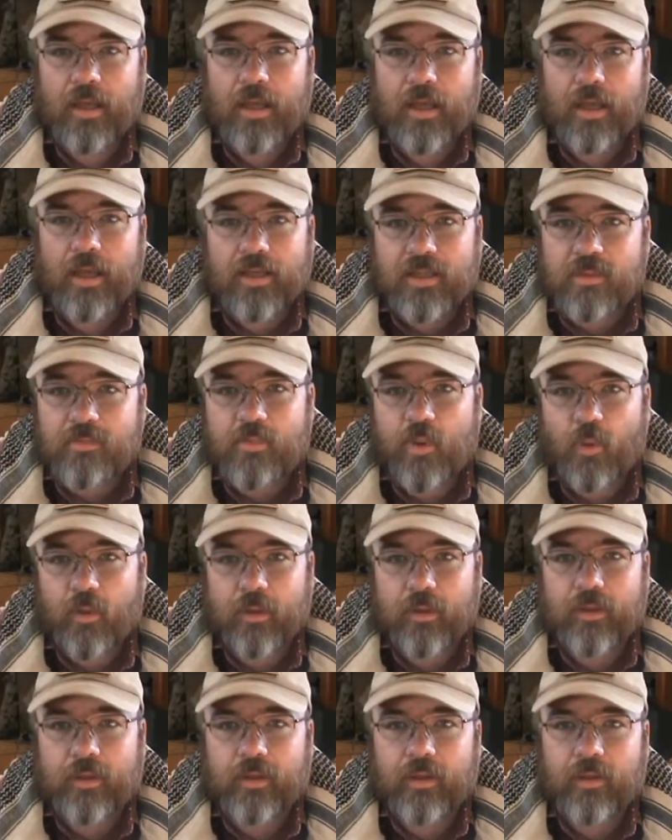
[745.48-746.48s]
It's
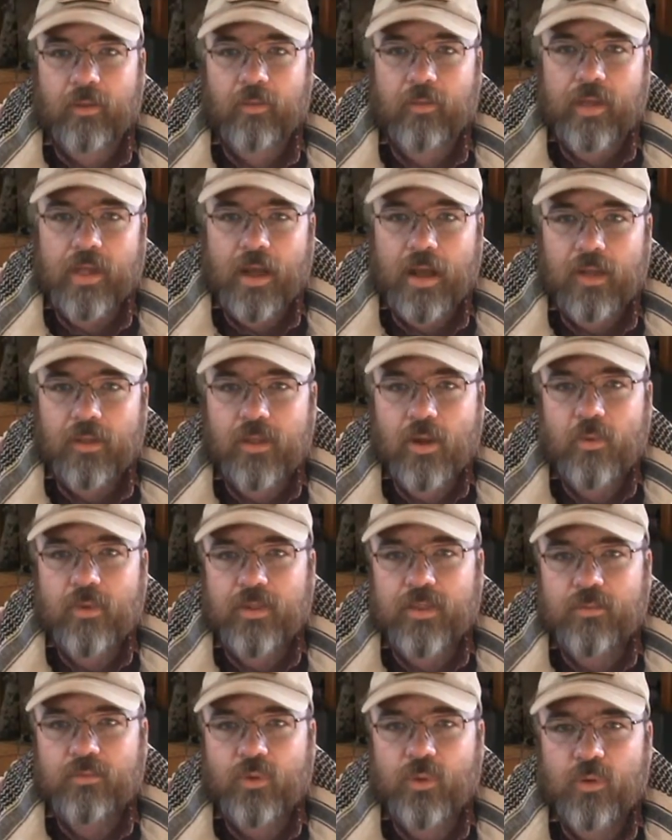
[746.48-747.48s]
important. We all know
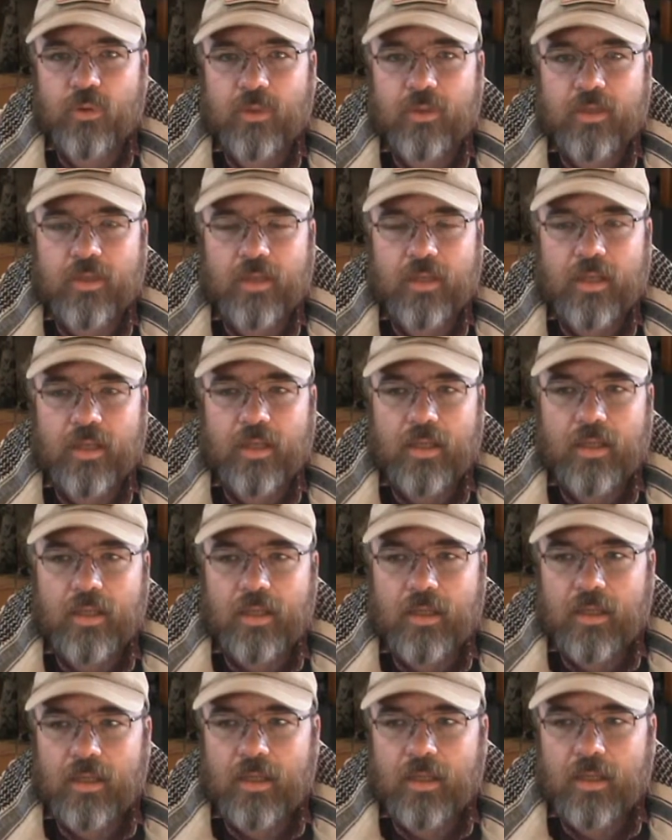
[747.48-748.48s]
it's important,
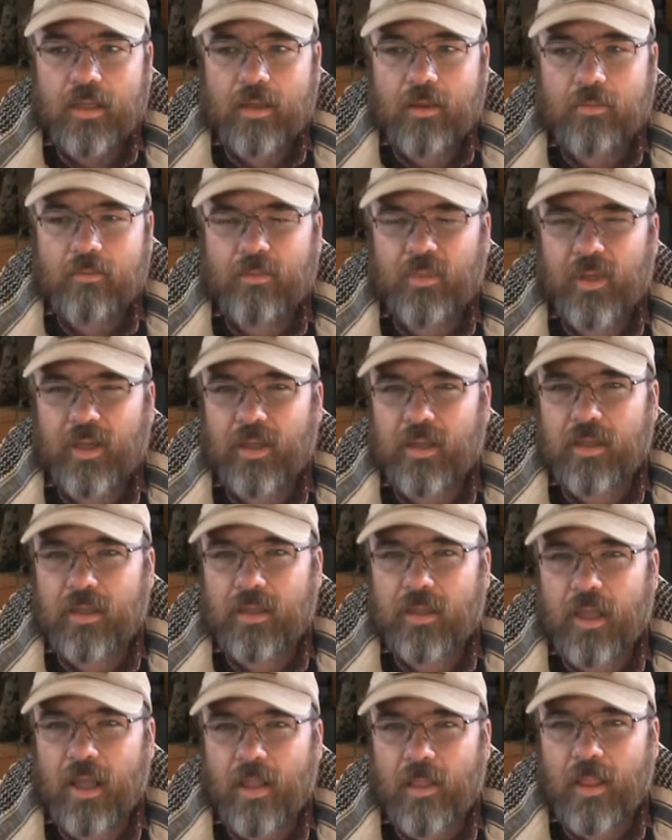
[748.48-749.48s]
but
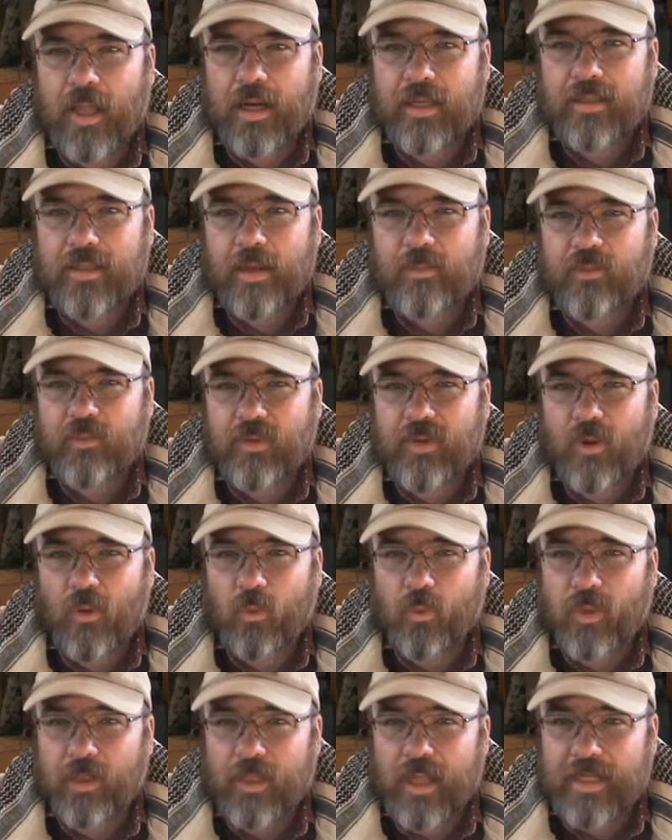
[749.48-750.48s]
a lot of times we don't
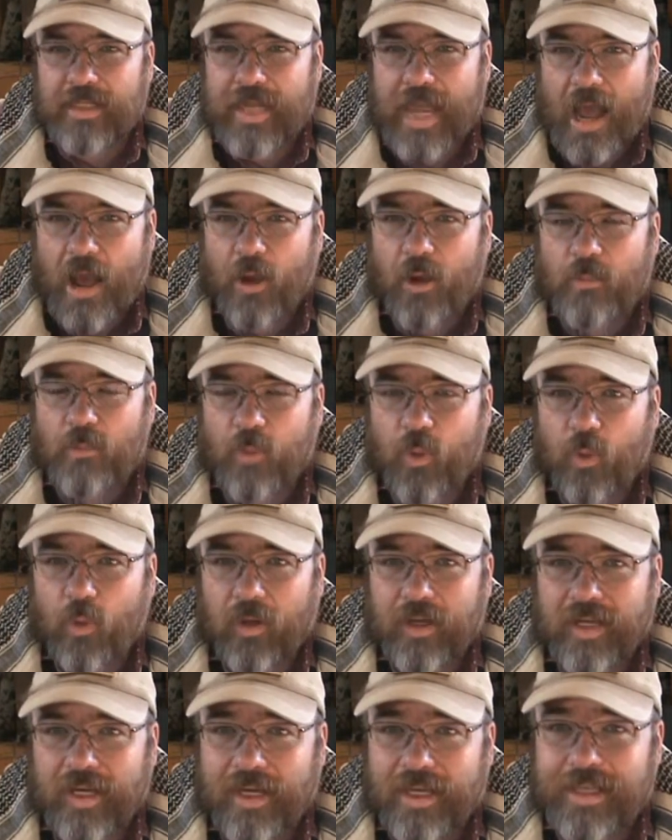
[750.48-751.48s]
realize how
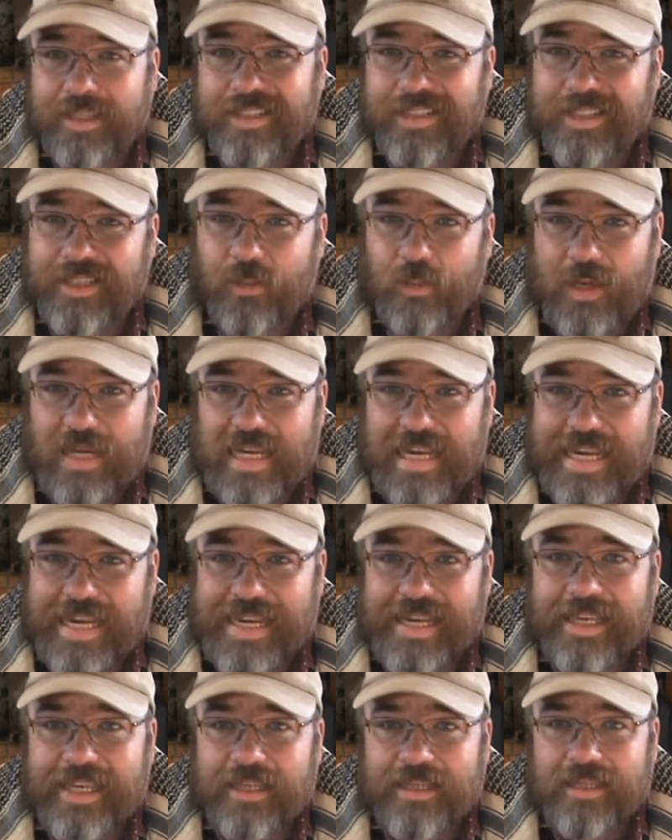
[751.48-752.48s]
important it is until we
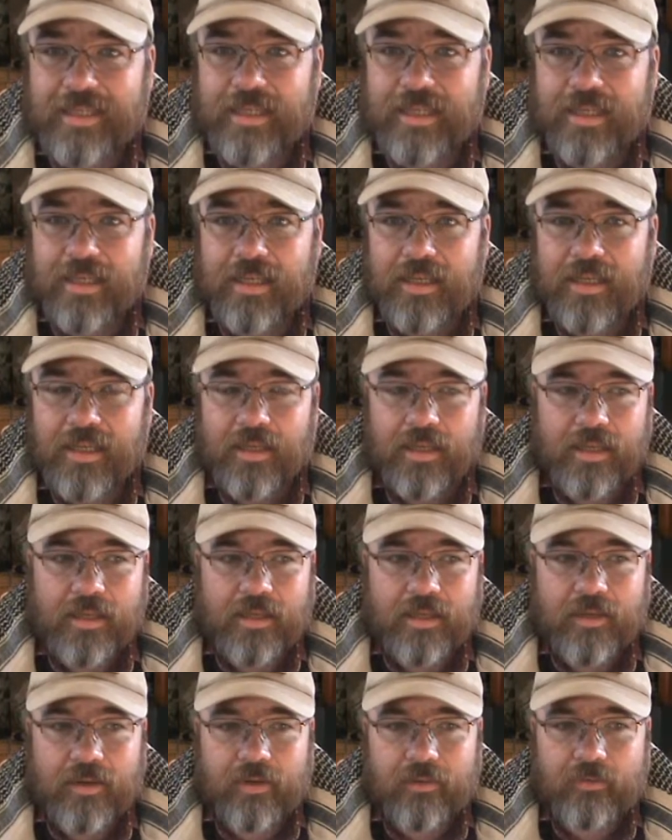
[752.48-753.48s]
need it.
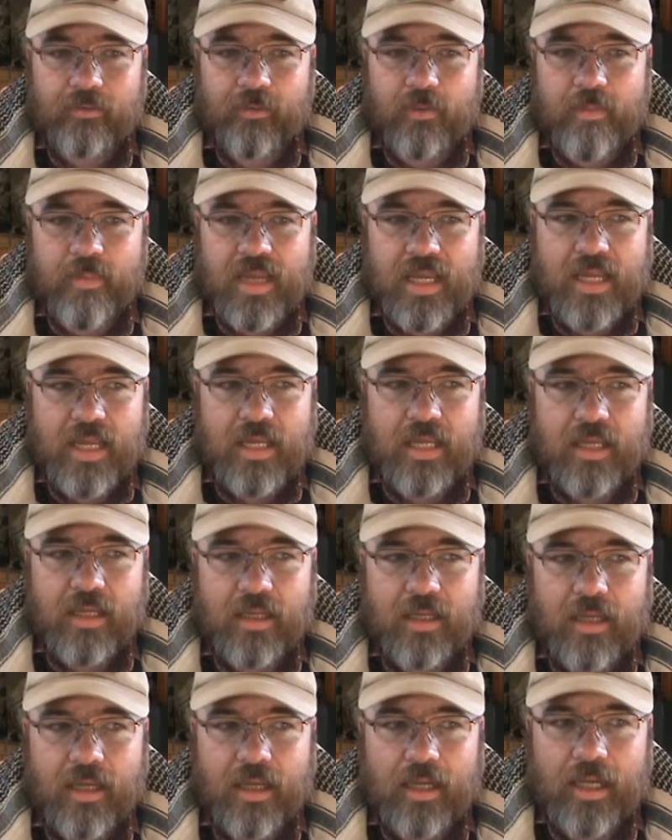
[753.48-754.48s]
For me,
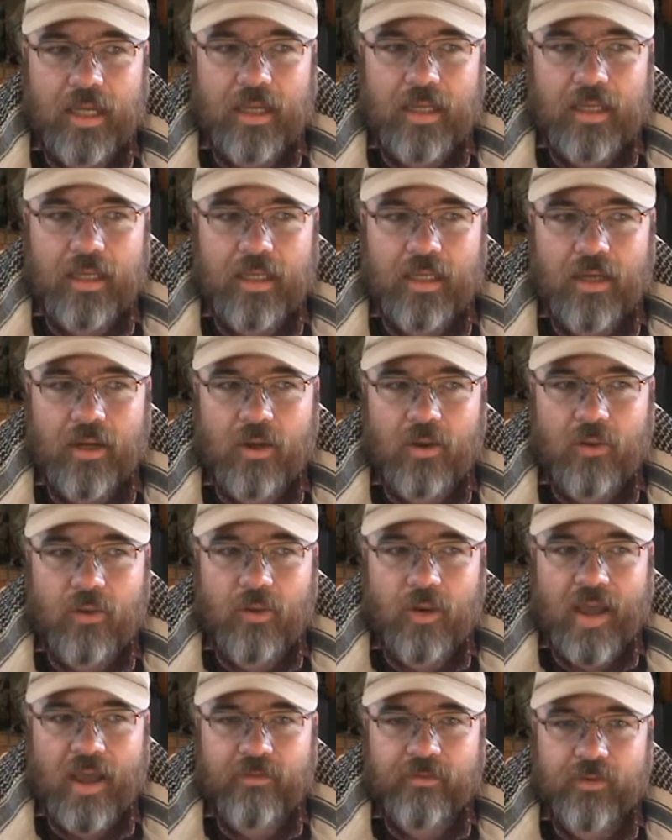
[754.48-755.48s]

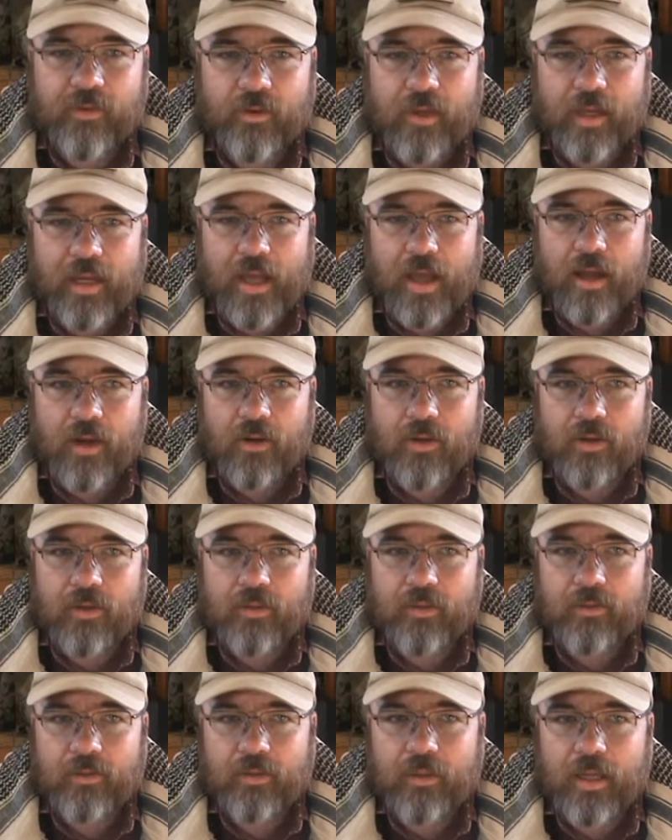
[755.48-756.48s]
after I got
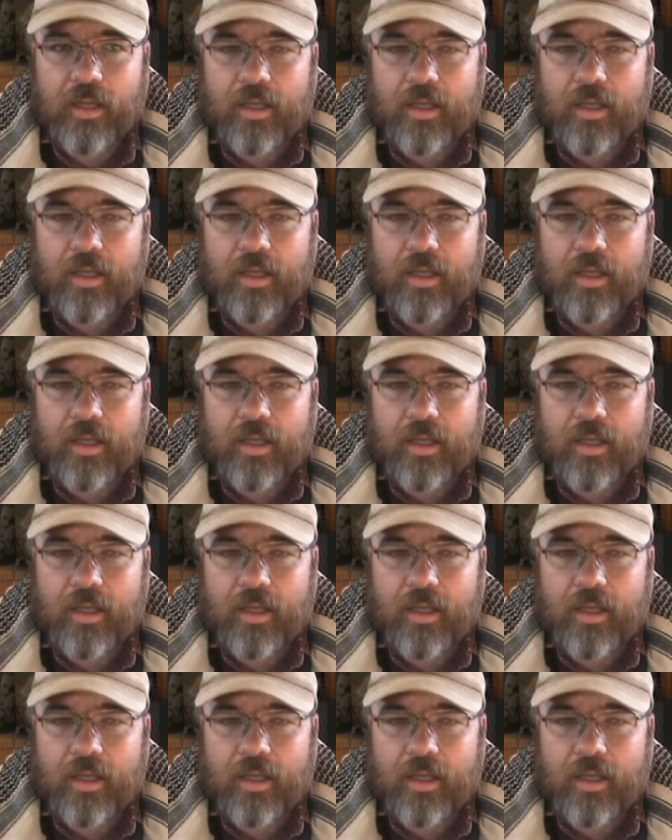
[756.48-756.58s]
hurt,